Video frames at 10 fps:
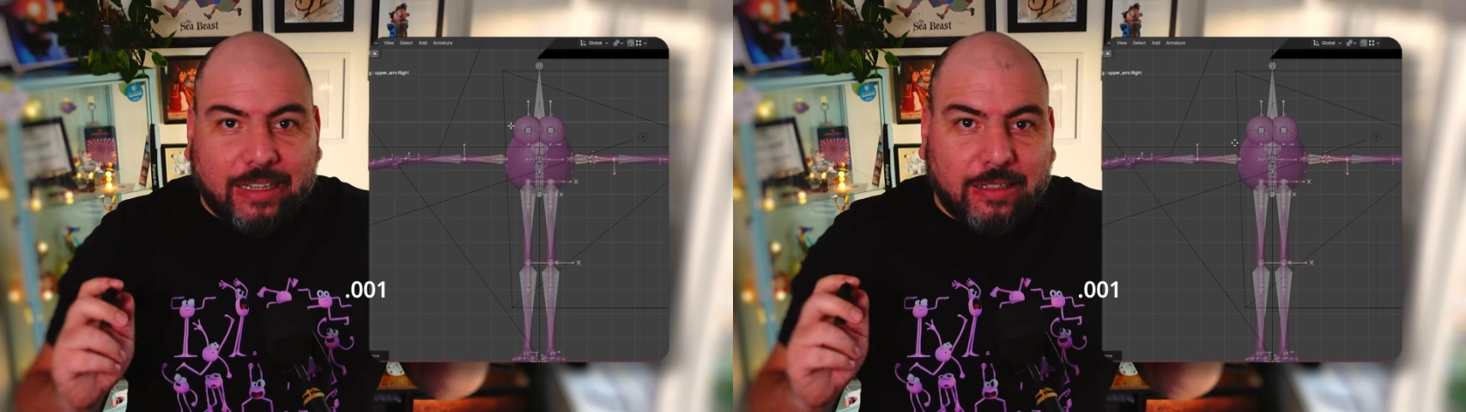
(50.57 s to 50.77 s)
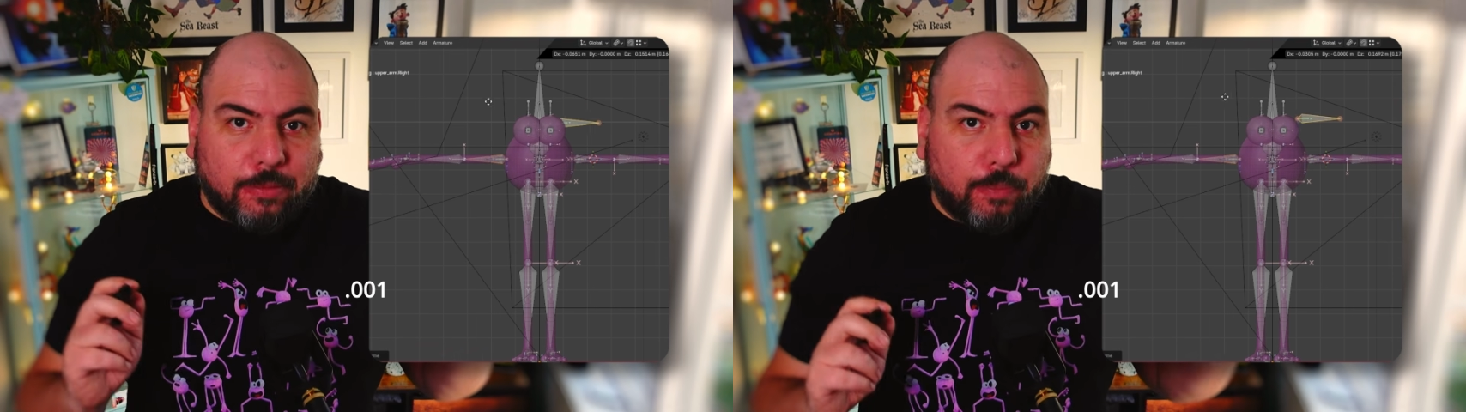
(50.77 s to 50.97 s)

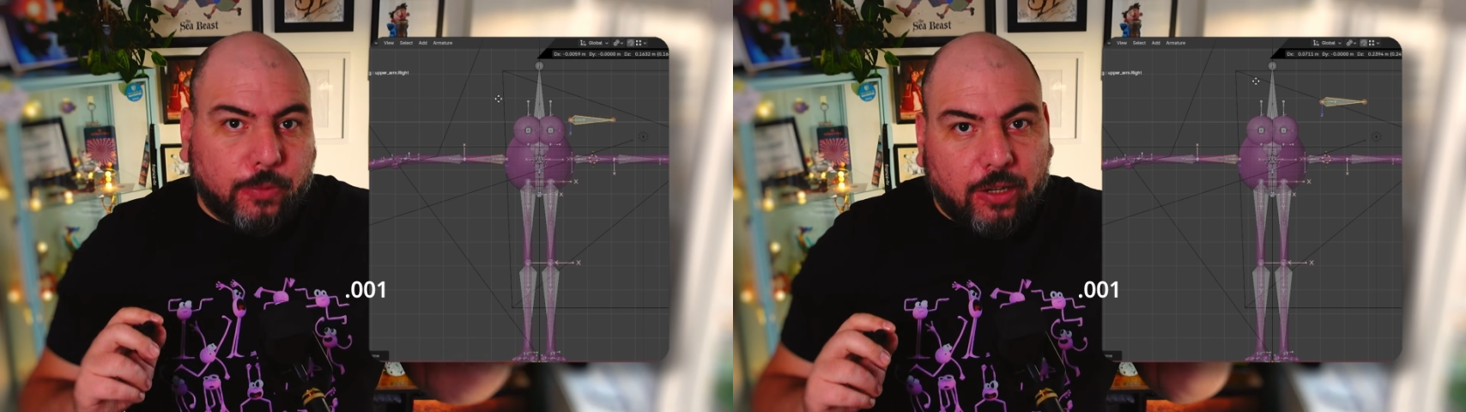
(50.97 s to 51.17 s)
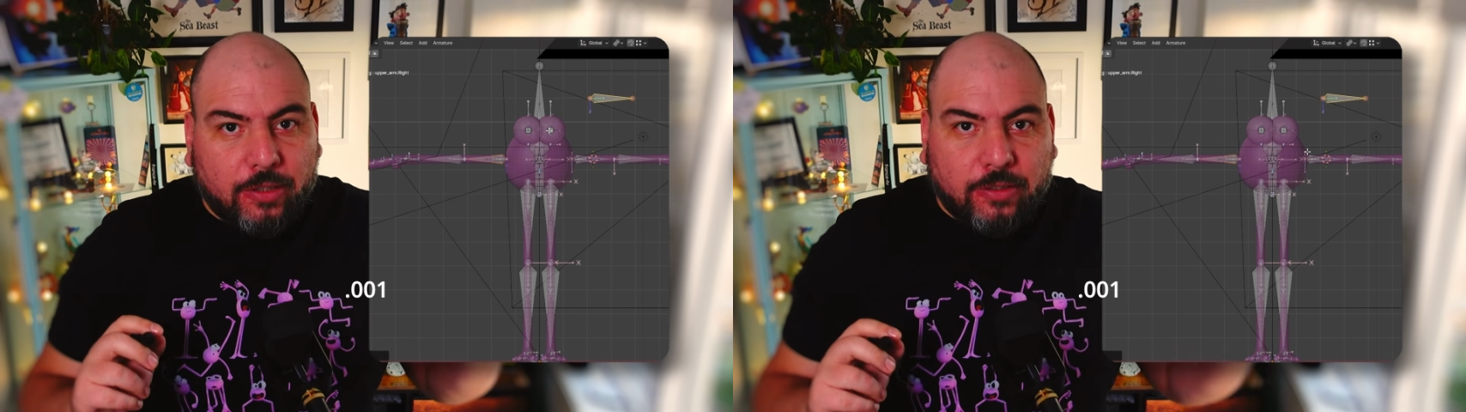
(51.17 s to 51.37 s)

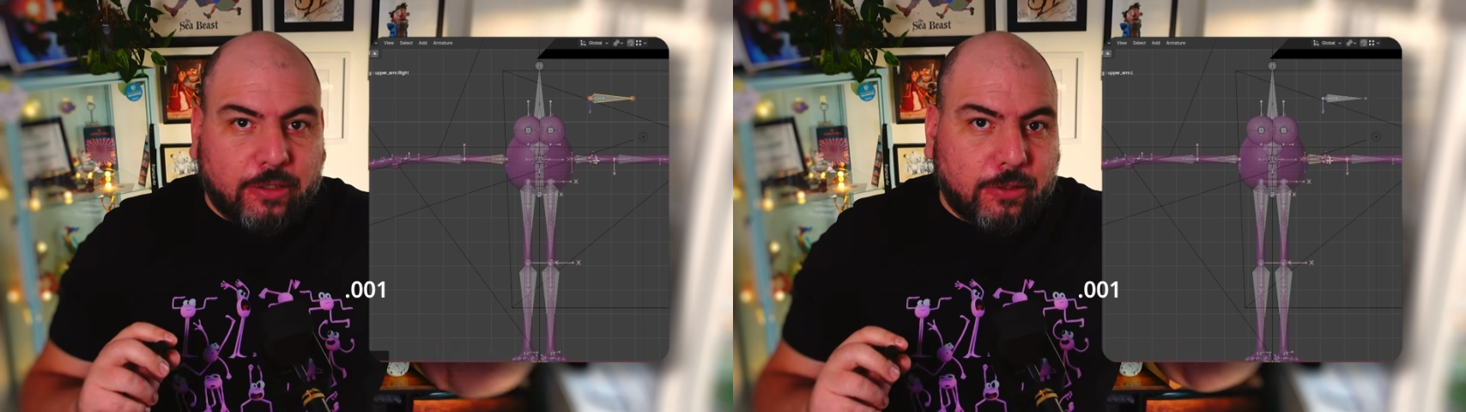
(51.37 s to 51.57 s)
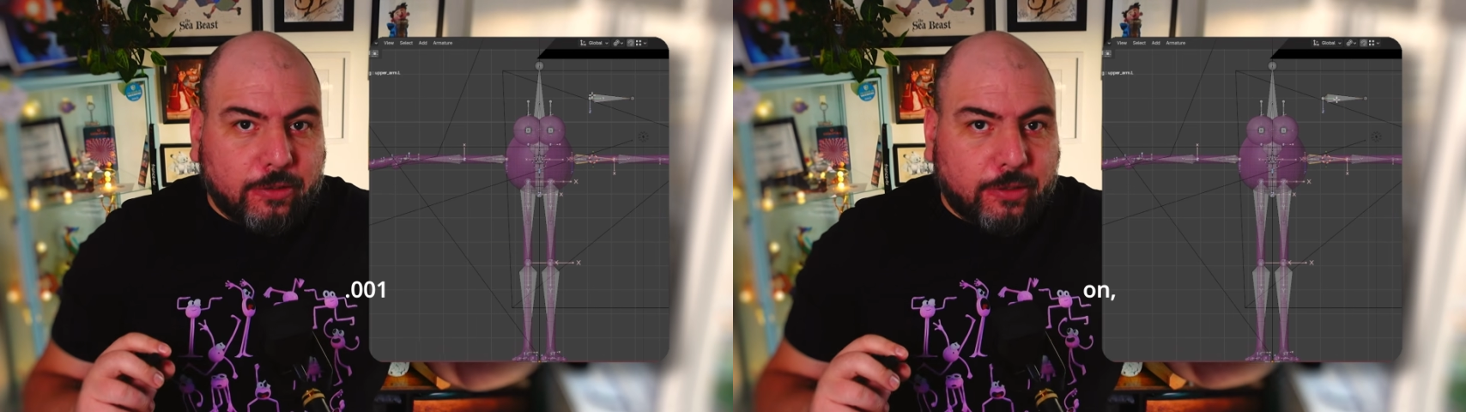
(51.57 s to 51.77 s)

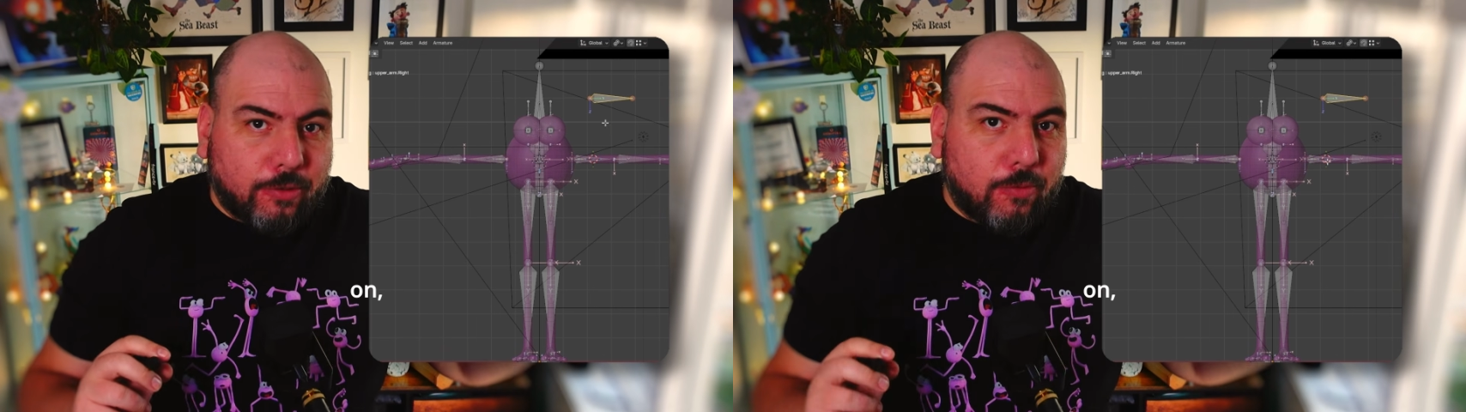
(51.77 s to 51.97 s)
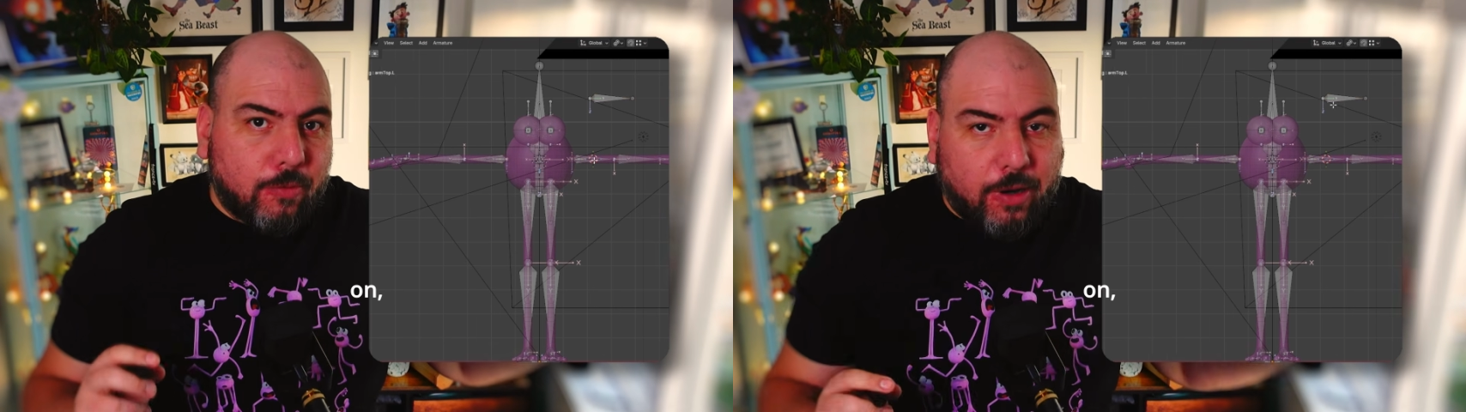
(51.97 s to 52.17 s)

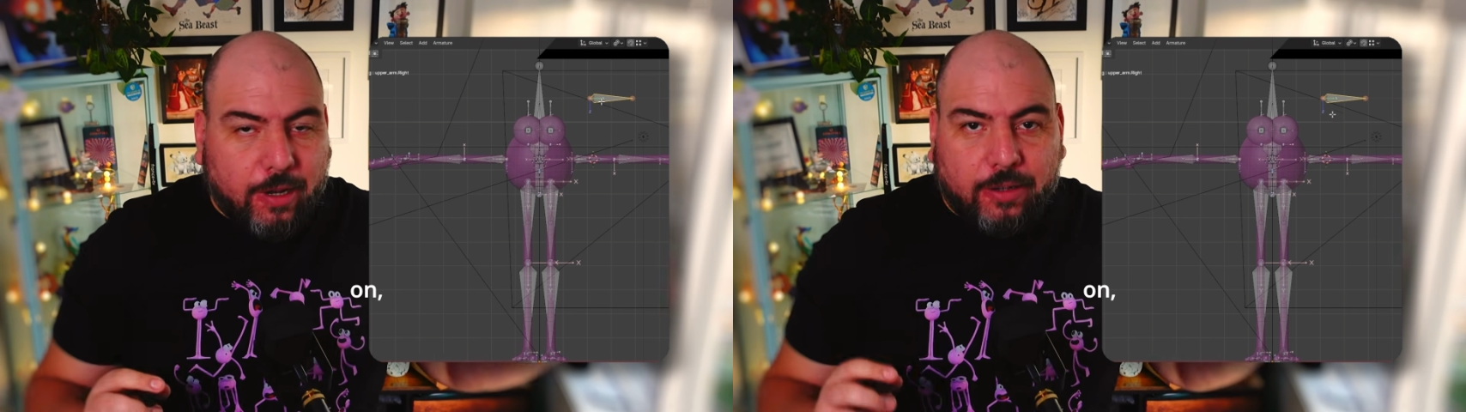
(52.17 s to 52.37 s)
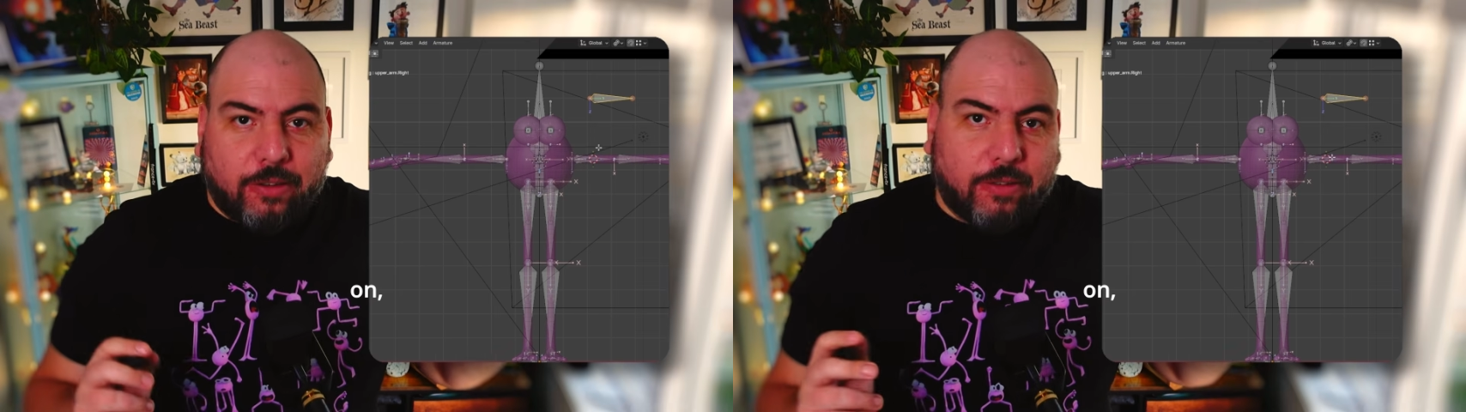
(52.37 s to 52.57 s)
.001
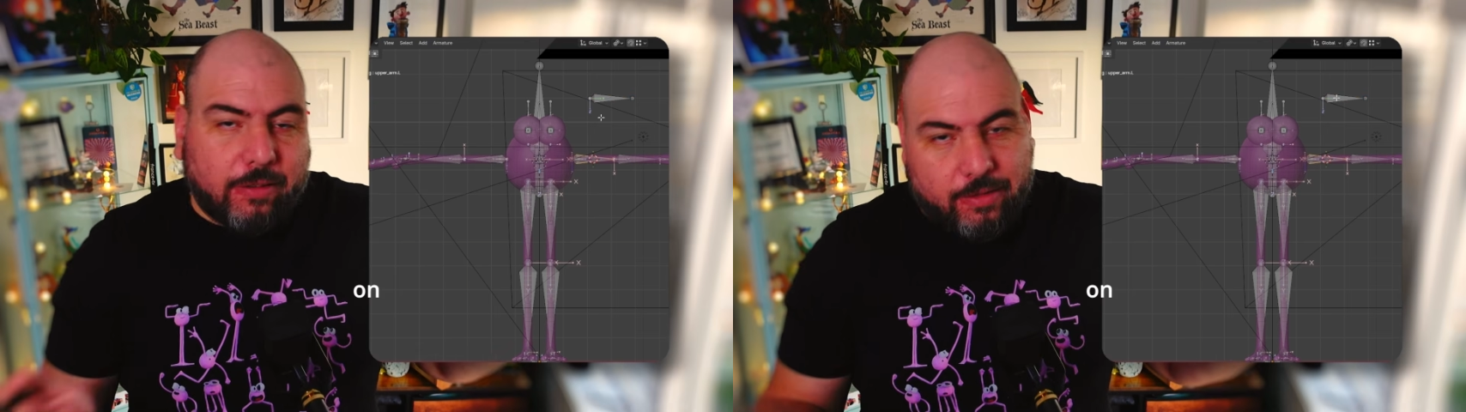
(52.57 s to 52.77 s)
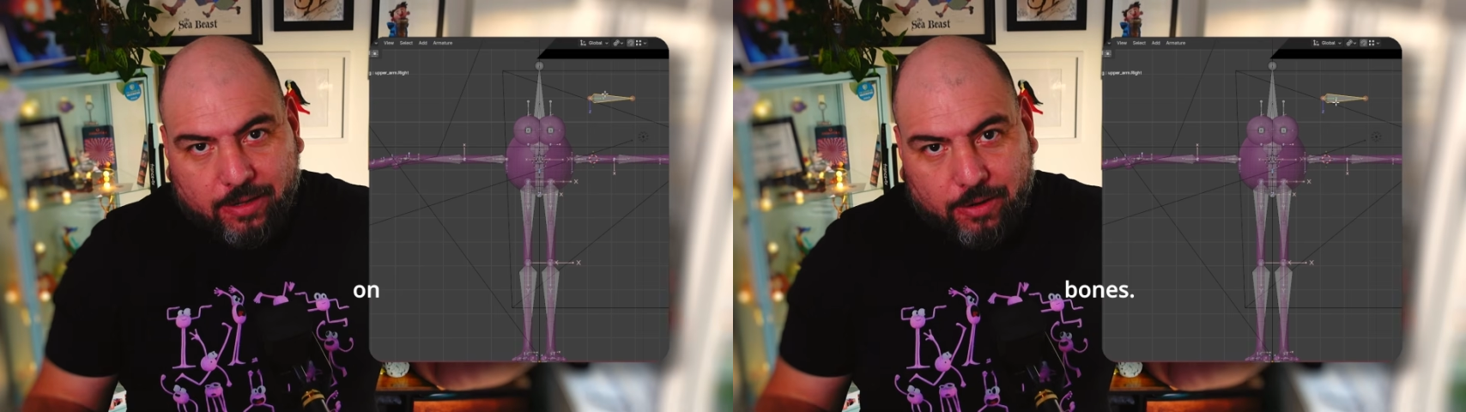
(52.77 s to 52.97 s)

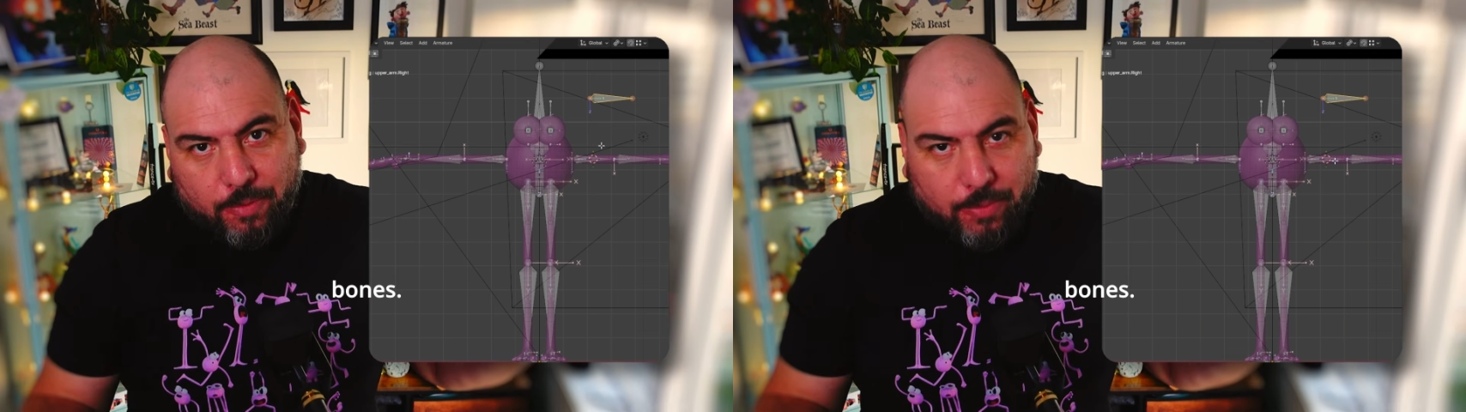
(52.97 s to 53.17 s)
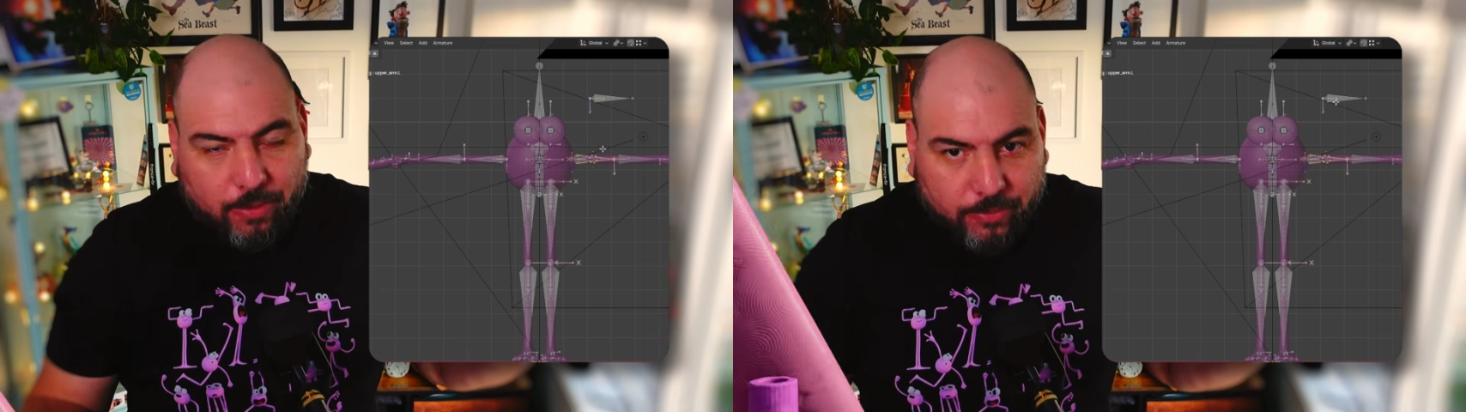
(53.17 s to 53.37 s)
on
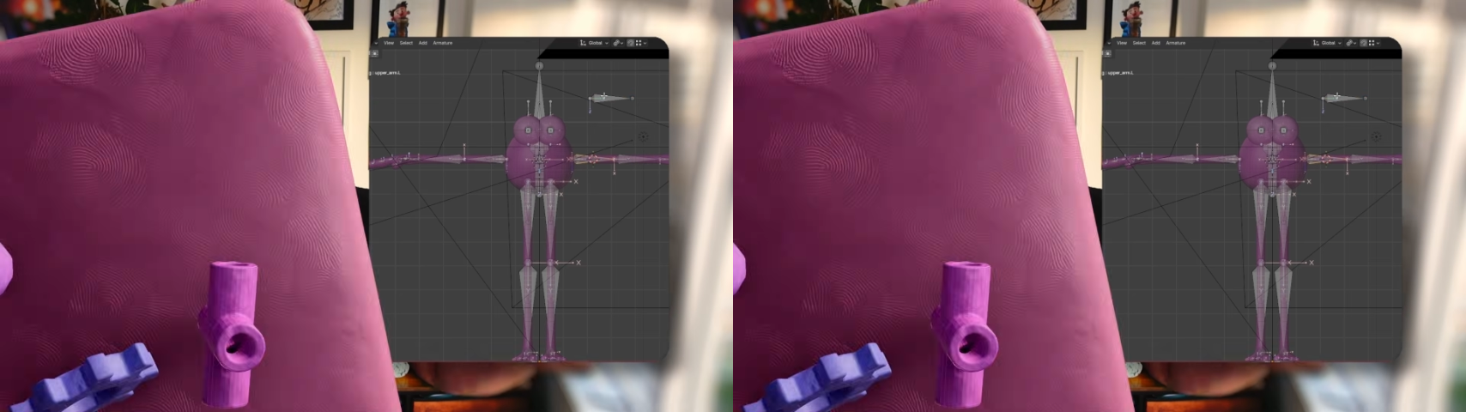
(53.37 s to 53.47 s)
Bones.